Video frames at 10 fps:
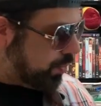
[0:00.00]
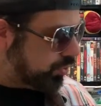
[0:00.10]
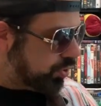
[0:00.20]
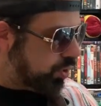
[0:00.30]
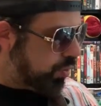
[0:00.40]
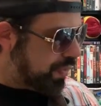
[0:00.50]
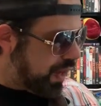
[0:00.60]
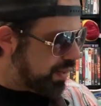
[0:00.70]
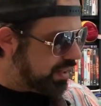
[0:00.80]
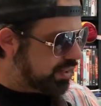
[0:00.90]
So
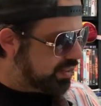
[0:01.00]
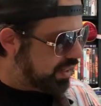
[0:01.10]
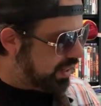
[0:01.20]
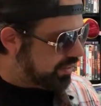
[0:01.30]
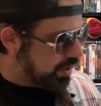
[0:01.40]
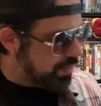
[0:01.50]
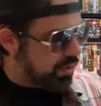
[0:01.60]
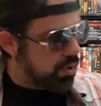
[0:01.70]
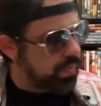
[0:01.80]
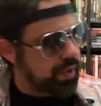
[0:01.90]
without any delays, I'm
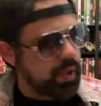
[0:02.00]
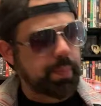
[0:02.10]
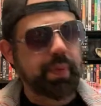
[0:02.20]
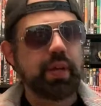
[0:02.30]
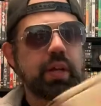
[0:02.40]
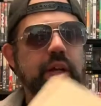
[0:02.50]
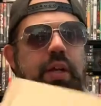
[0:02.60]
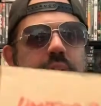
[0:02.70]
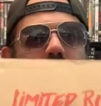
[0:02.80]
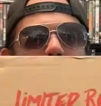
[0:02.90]
gonna open up
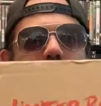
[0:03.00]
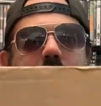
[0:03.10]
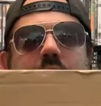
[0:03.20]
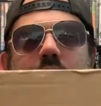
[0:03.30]
Limit